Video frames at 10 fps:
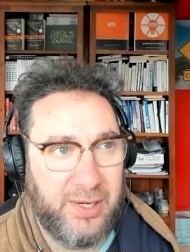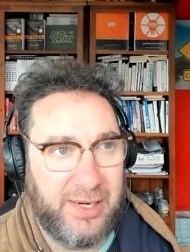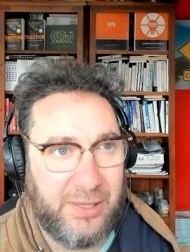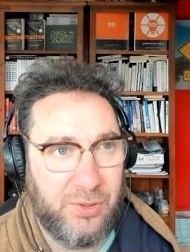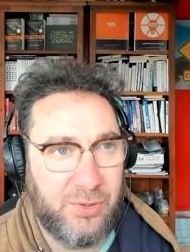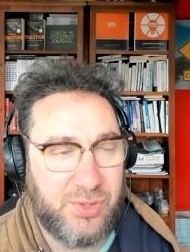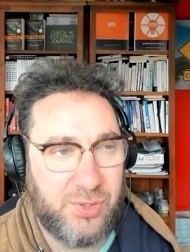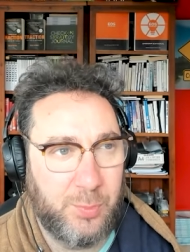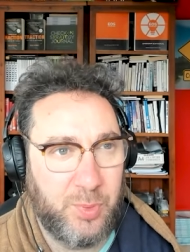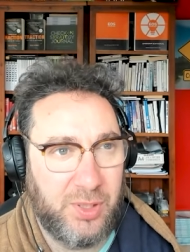allow you
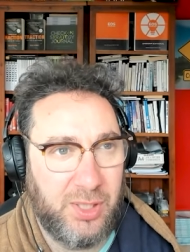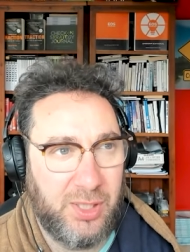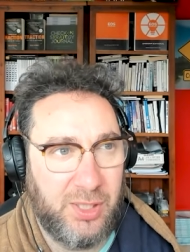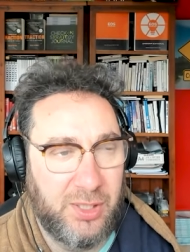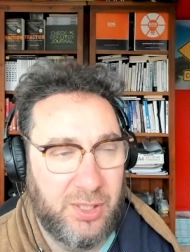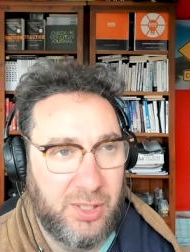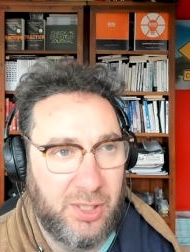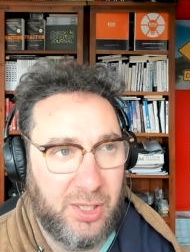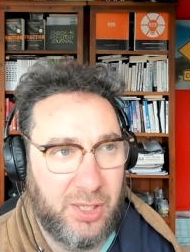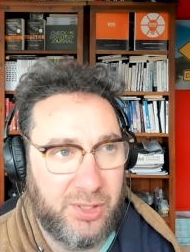to be
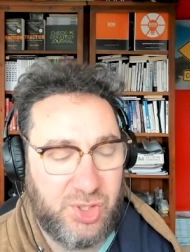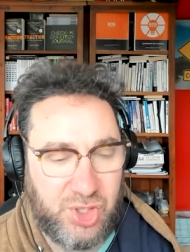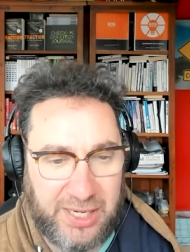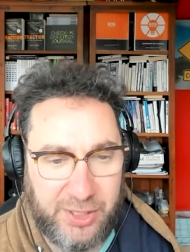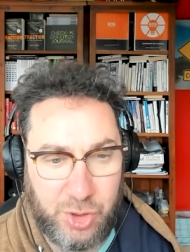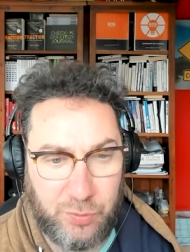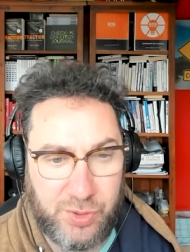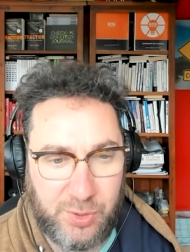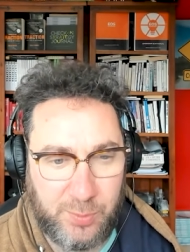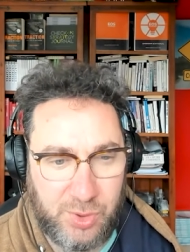to challenge your
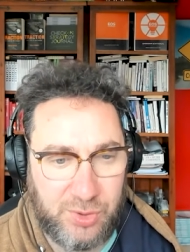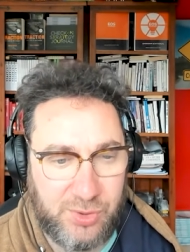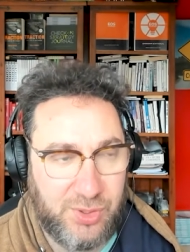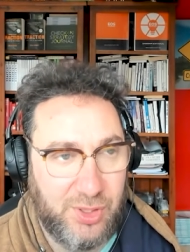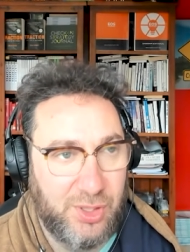assumptions,